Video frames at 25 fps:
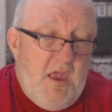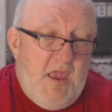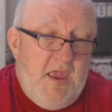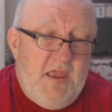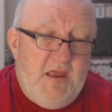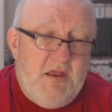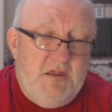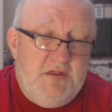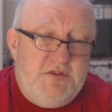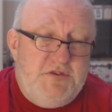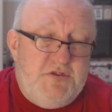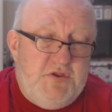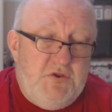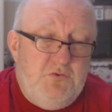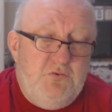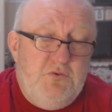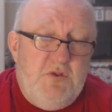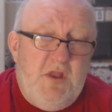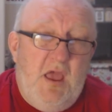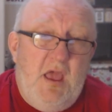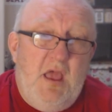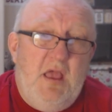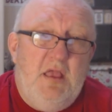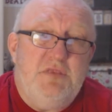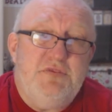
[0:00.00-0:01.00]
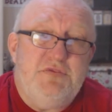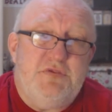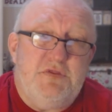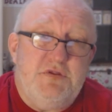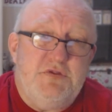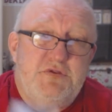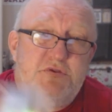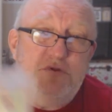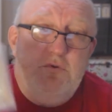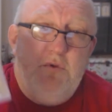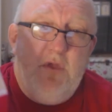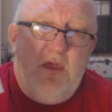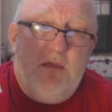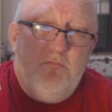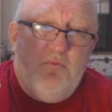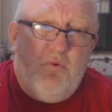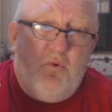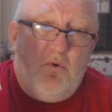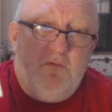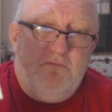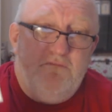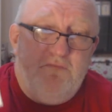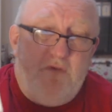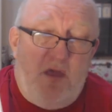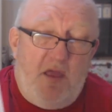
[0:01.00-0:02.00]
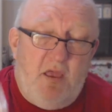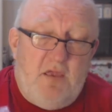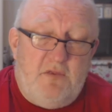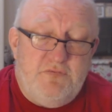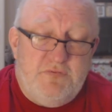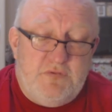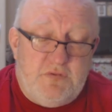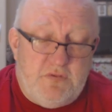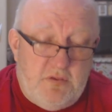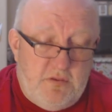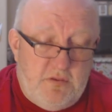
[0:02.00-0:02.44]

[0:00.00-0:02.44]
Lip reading: And 2 9s and 2 8.5s,